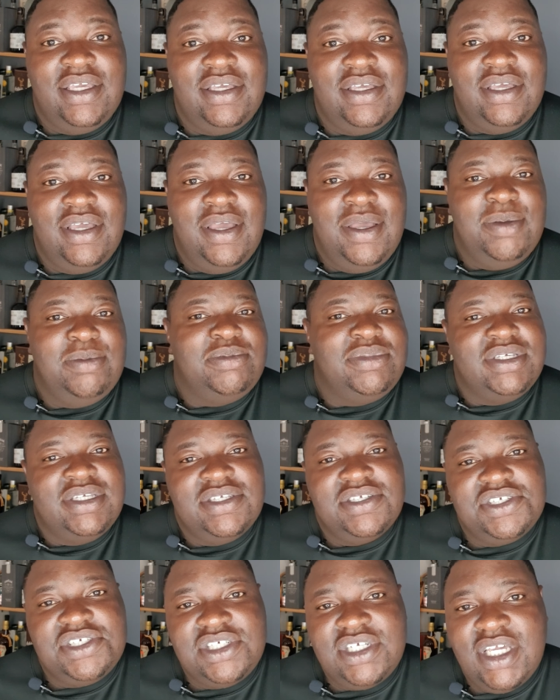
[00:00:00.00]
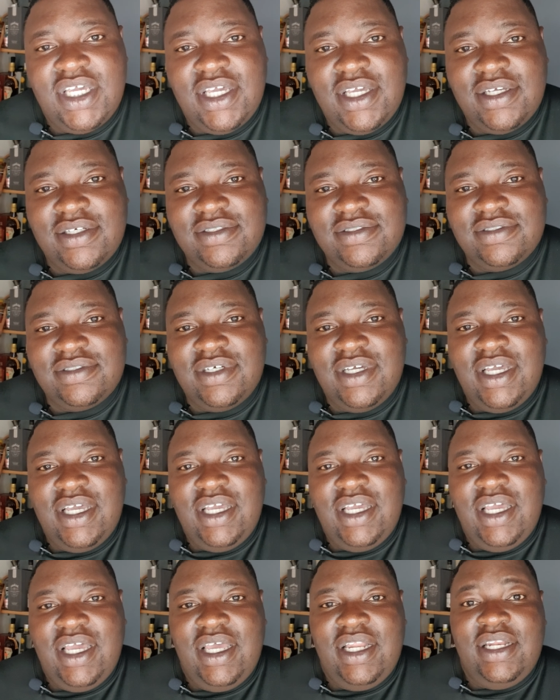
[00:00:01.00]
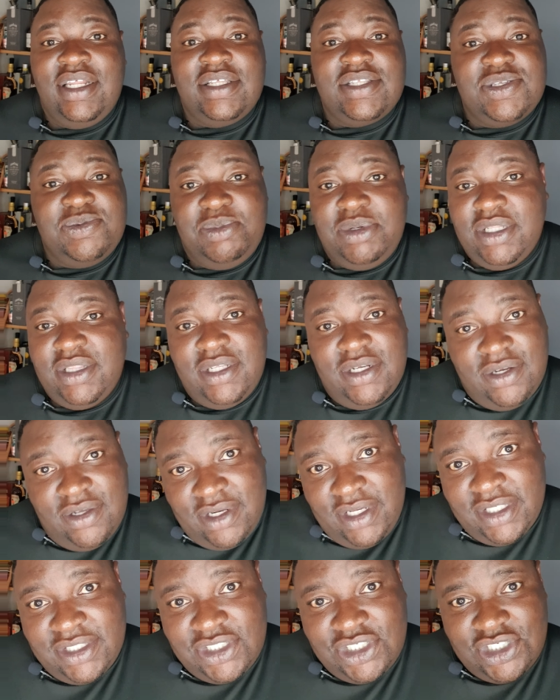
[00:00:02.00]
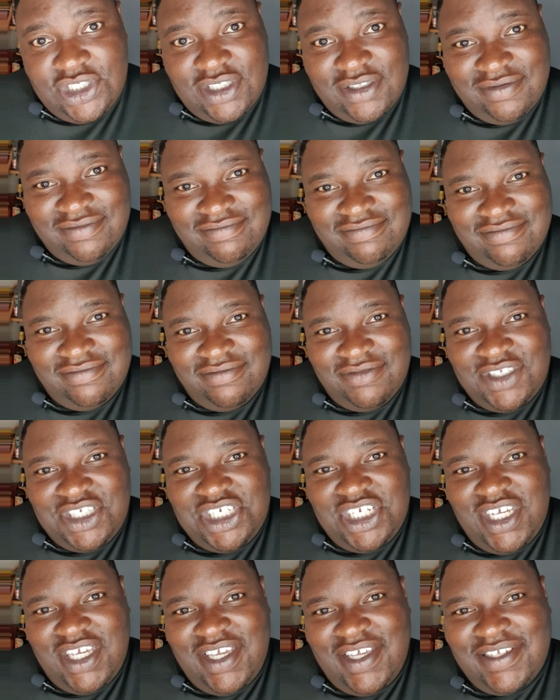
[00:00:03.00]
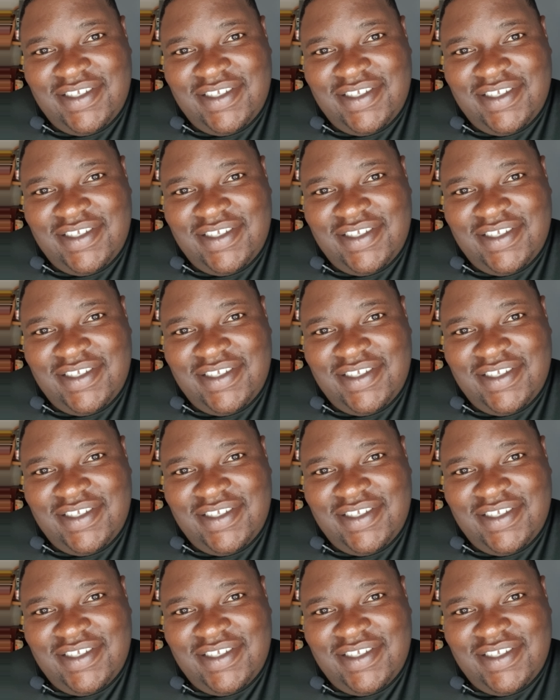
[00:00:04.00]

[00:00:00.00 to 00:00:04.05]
Please share, and let's spread the knowledge. Cheers.